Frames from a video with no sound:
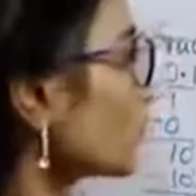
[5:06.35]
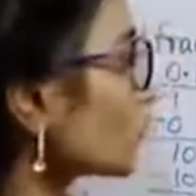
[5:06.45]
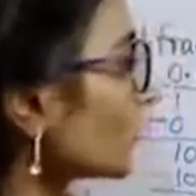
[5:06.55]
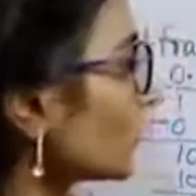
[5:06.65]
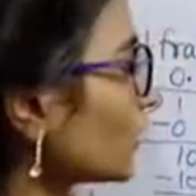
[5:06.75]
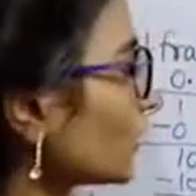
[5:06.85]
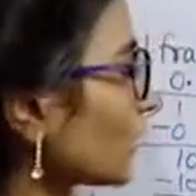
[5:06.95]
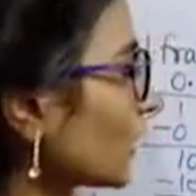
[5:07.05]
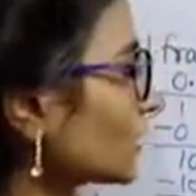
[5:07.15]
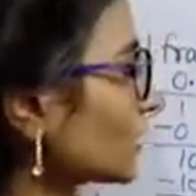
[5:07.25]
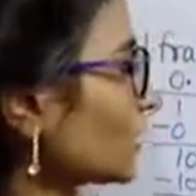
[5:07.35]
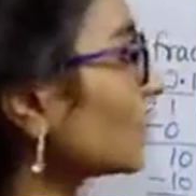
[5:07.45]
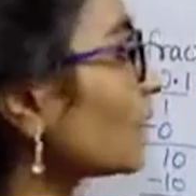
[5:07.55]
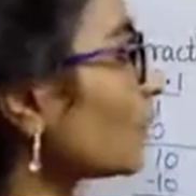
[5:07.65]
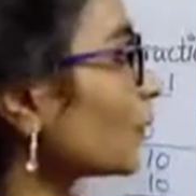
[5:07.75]
So here you can see
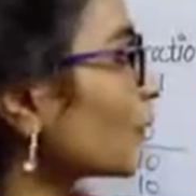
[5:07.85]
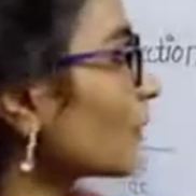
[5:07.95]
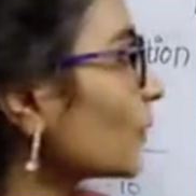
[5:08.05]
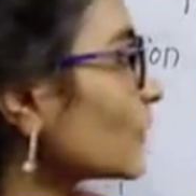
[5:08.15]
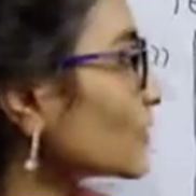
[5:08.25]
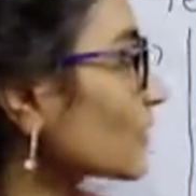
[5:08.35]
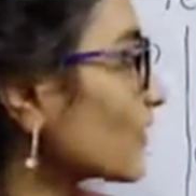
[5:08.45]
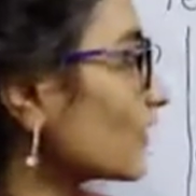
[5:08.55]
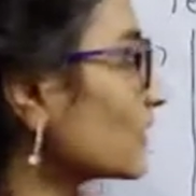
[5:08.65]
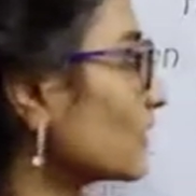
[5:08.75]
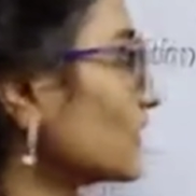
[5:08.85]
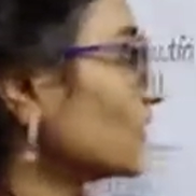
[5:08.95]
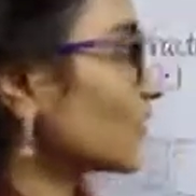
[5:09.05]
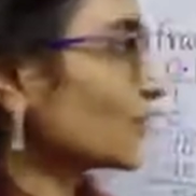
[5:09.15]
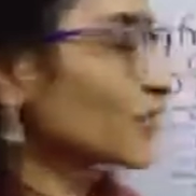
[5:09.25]
50% and
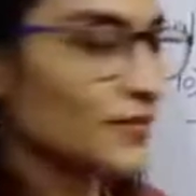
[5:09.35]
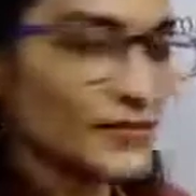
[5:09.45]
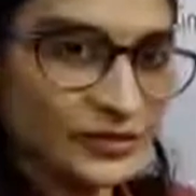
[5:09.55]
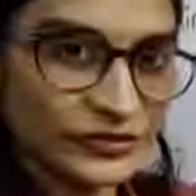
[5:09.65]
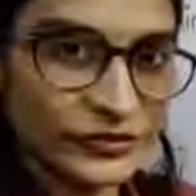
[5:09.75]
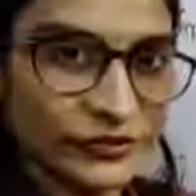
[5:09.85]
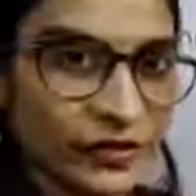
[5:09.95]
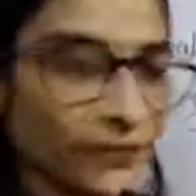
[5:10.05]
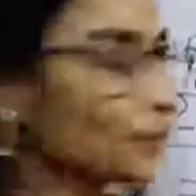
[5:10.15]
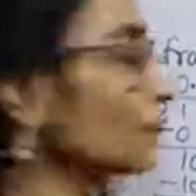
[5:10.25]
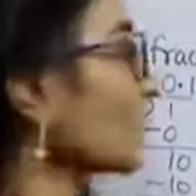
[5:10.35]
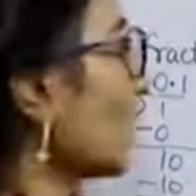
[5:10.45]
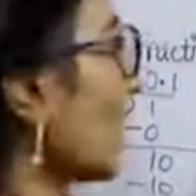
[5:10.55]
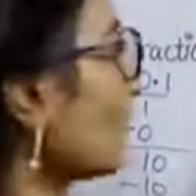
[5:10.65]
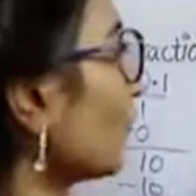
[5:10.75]
36% is given,
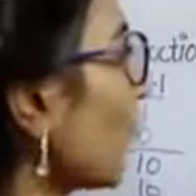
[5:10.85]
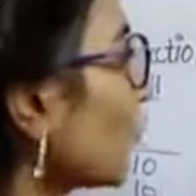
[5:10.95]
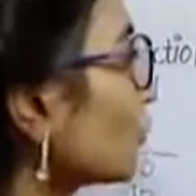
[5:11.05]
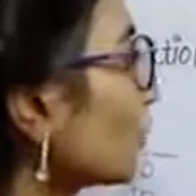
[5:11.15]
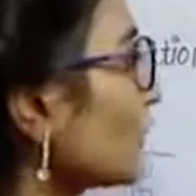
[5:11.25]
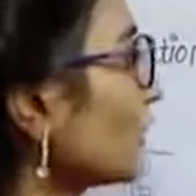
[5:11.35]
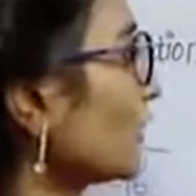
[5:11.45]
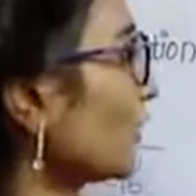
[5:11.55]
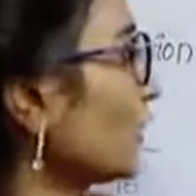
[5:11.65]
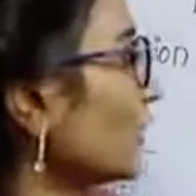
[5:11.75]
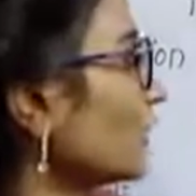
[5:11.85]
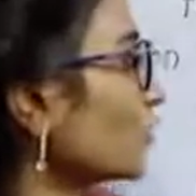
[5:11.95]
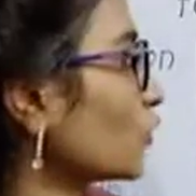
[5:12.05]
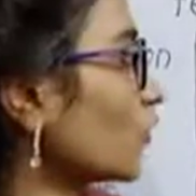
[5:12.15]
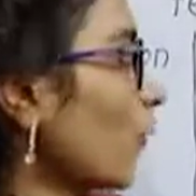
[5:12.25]
and we have to convert it
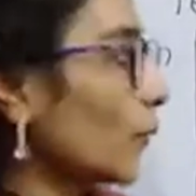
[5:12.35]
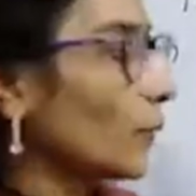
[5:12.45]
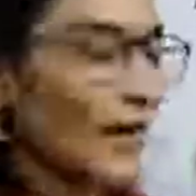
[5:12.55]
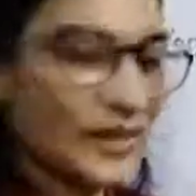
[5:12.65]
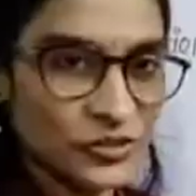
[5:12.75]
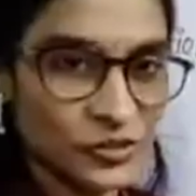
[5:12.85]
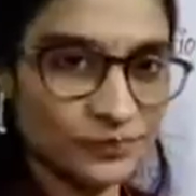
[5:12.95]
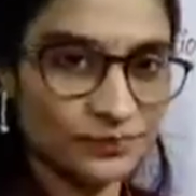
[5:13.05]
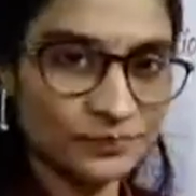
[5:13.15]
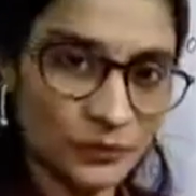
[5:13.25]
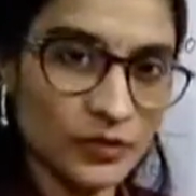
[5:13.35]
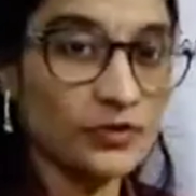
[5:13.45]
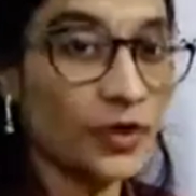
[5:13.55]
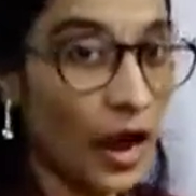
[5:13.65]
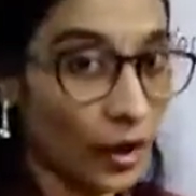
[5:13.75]
into the form of fraction.
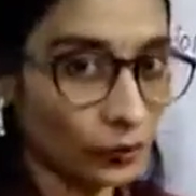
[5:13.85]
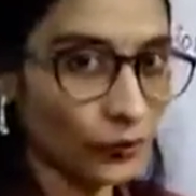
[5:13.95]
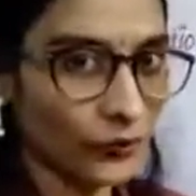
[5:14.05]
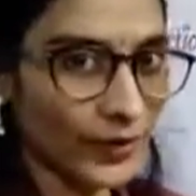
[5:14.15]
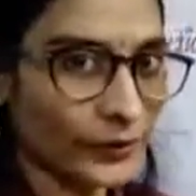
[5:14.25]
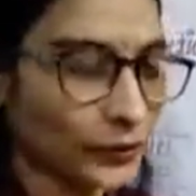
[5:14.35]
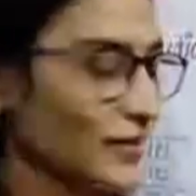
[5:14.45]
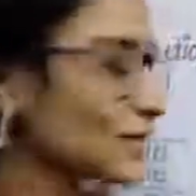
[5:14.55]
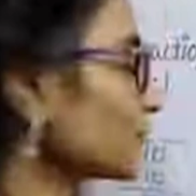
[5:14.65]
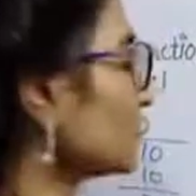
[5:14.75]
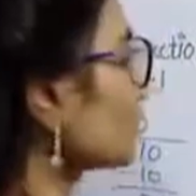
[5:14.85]
So how to find out this?